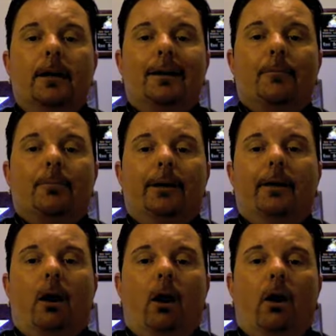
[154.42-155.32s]
The
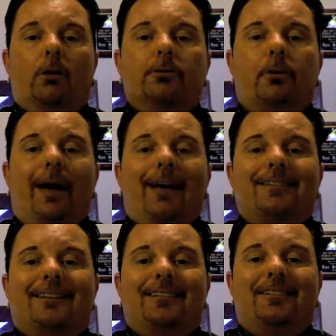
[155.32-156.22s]
plan also has
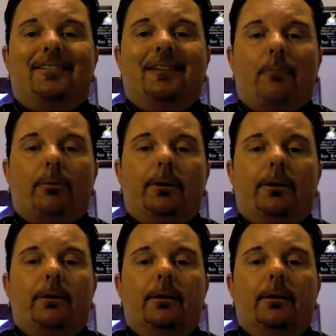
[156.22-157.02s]
a separate